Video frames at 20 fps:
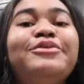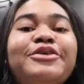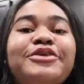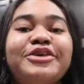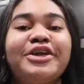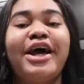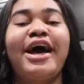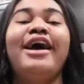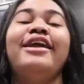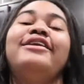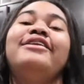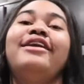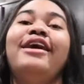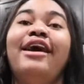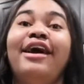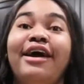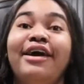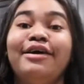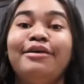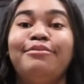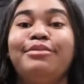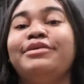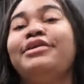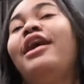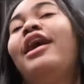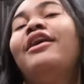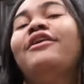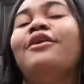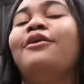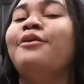we're just gonna add an egg, but
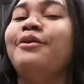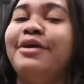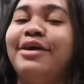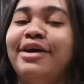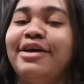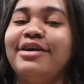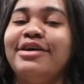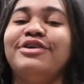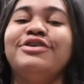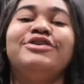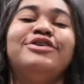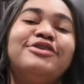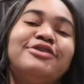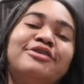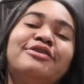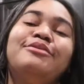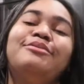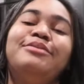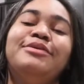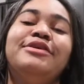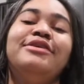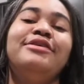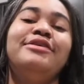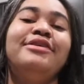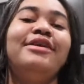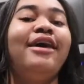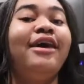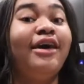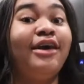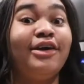not the whole egg. It's just gonna be
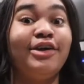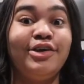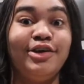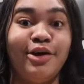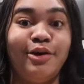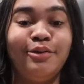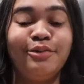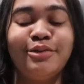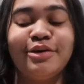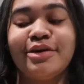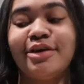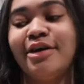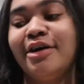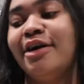the egg yolk.